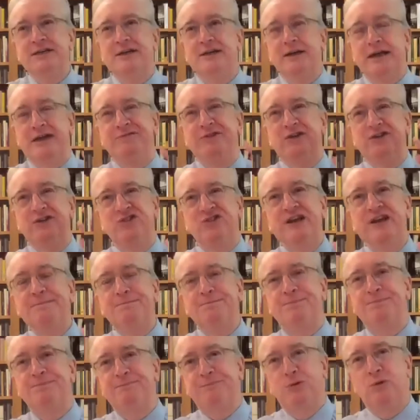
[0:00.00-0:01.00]
if you see
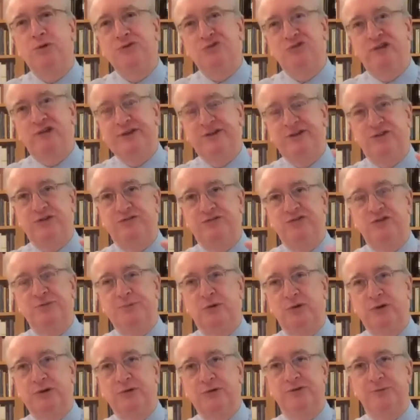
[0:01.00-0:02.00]
portraits of
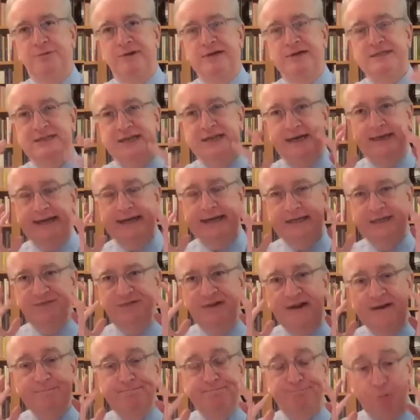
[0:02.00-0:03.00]
Timoleon de Brissac, he's
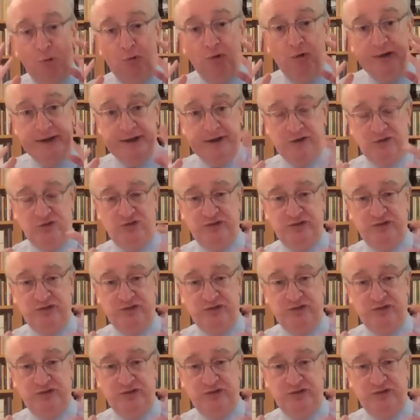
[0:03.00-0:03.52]
very boyish.